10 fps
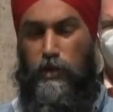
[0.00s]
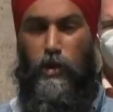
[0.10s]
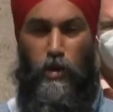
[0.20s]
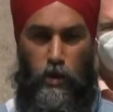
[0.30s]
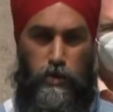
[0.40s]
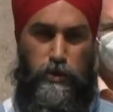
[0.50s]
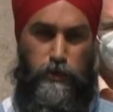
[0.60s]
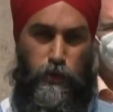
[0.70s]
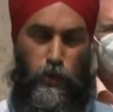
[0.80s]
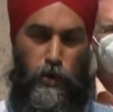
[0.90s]
calls
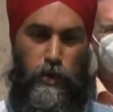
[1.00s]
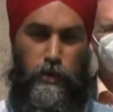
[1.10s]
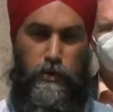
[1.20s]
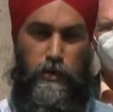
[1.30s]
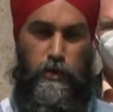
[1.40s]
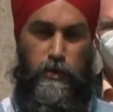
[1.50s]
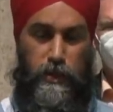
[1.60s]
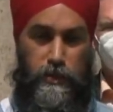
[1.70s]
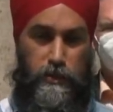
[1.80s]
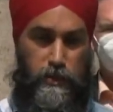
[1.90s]
for
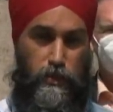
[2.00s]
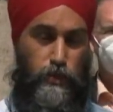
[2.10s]
this to